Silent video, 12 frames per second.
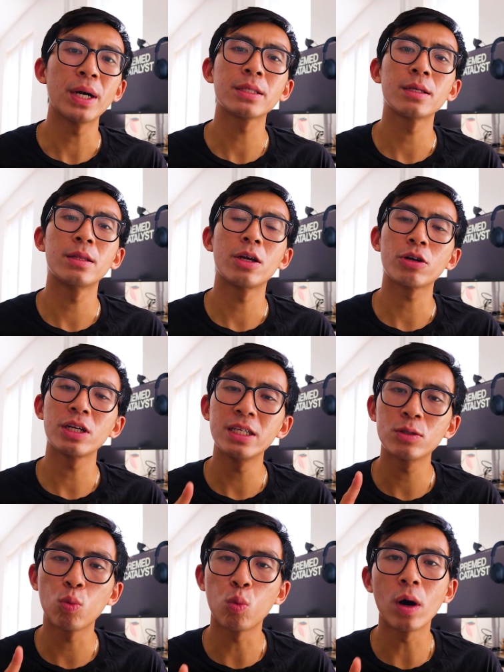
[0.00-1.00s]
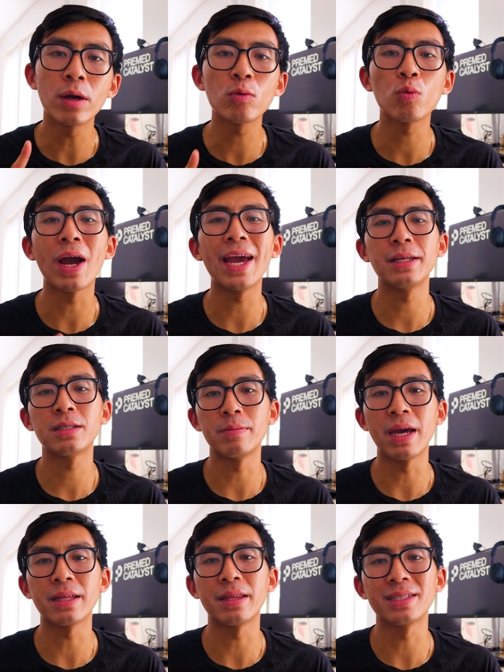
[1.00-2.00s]
But there is one way to
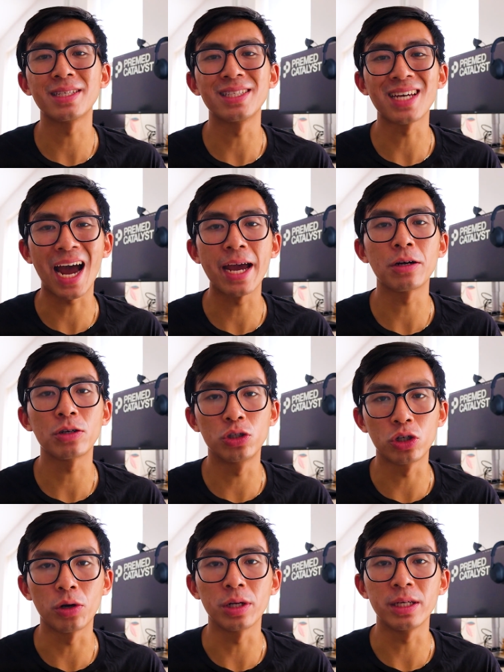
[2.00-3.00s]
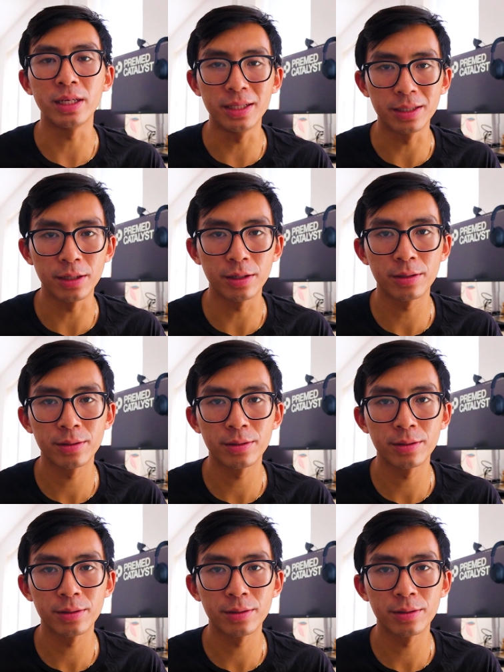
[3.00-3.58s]
make this entire journey easier.